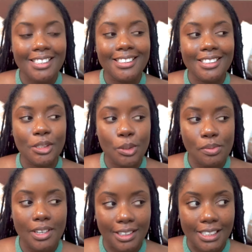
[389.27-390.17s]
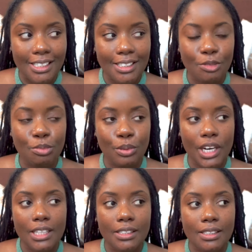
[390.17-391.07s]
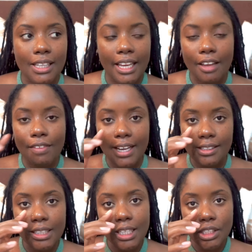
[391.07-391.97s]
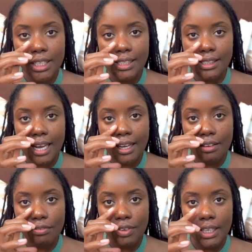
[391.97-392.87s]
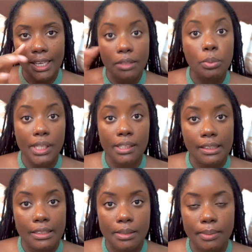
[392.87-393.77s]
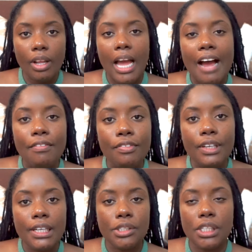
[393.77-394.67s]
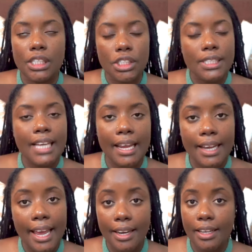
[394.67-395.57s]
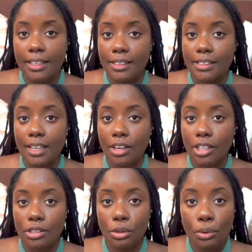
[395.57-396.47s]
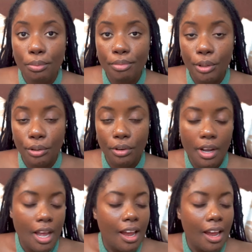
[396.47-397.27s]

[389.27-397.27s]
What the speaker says: to be honest, but like if I touch it, I can feel it will hurt me. I've literally just had a headache since I got home though.